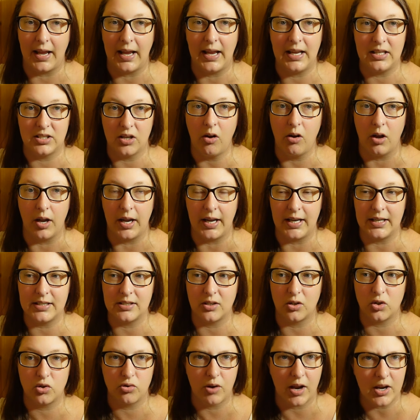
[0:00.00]
He died
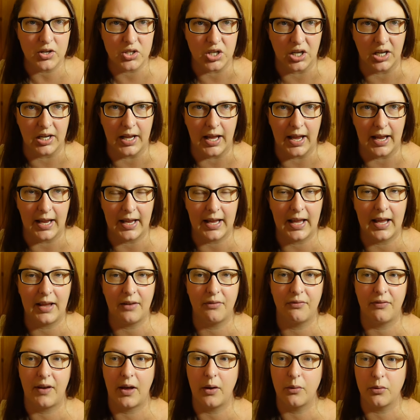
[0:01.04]
tragically. He
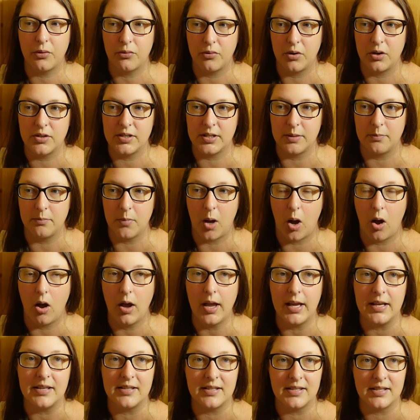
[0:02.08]
fell through some
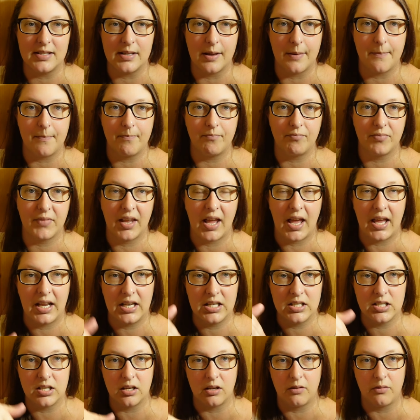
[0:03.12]
ice
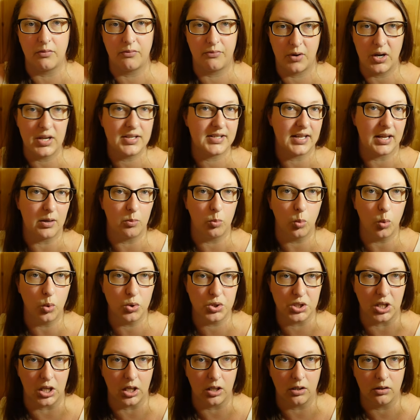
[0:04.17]
into freezing
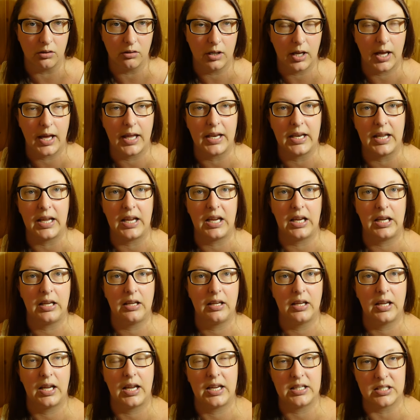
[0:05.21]
water, and he
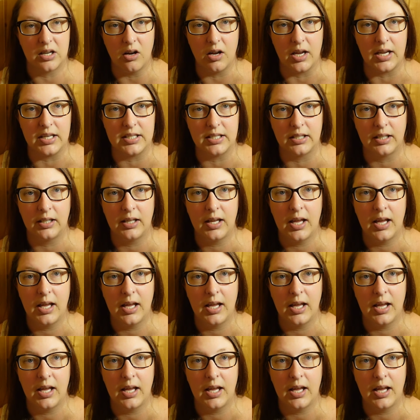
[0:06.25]
he died.